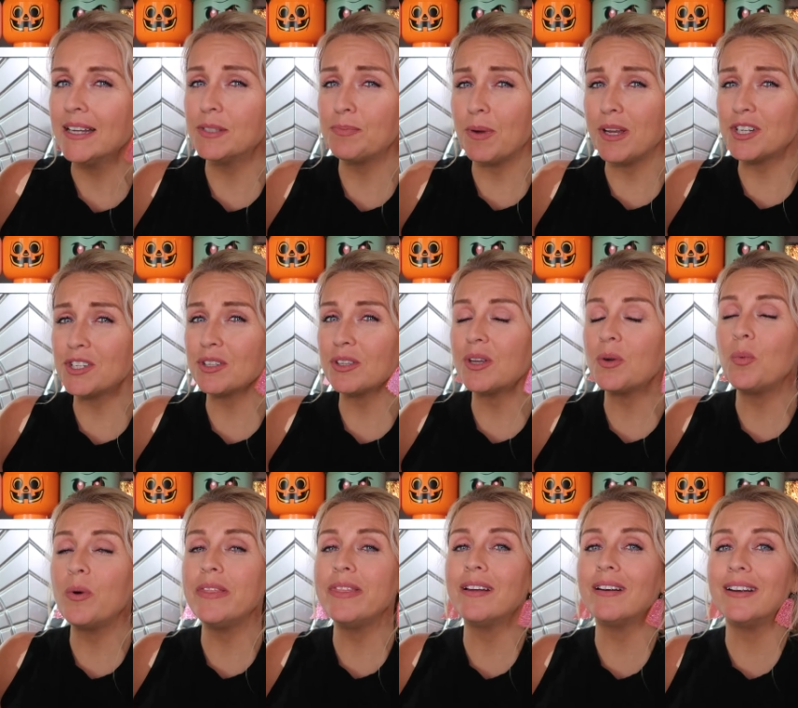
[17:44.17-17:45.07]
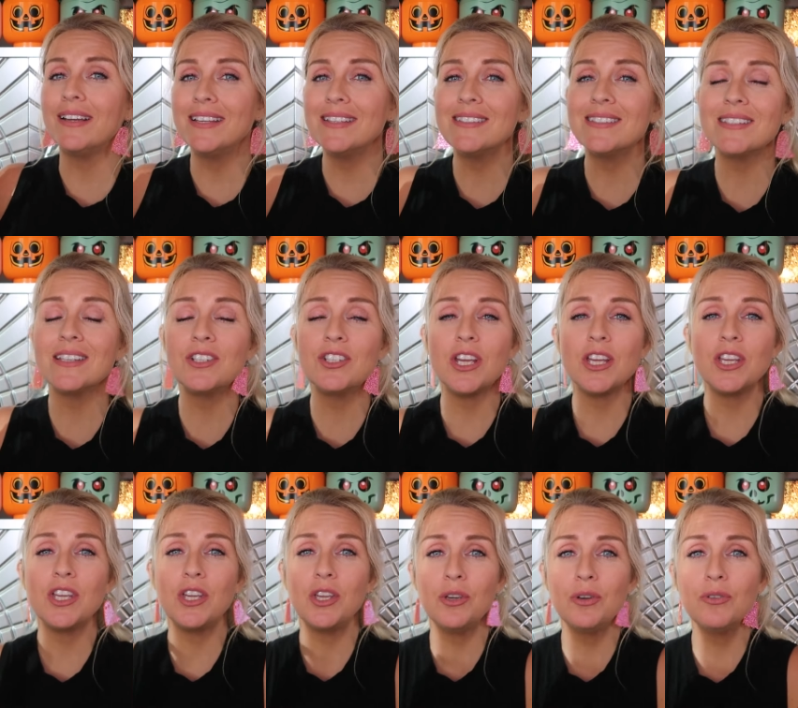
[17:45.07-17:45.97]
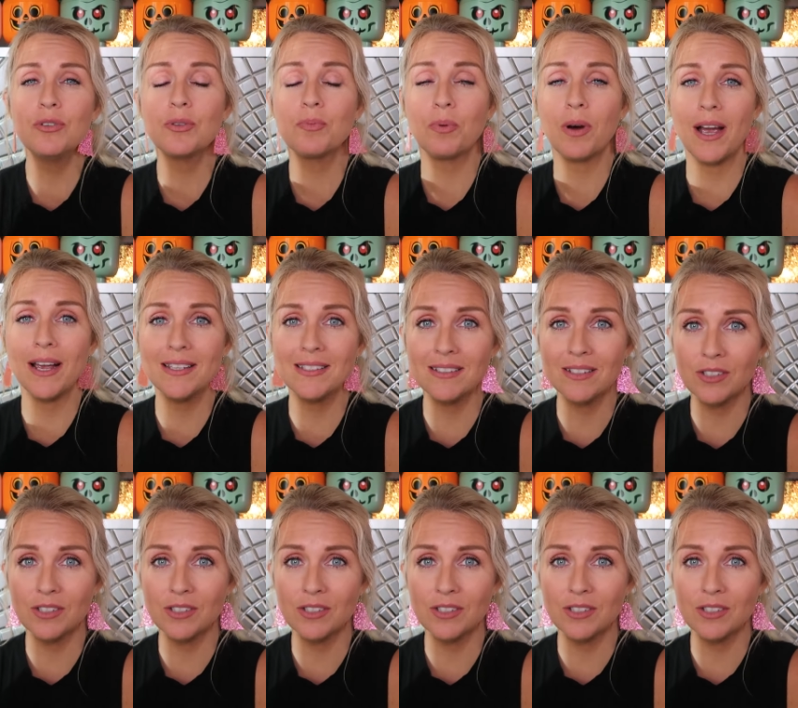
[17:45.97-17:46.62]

especially when there is such a huge price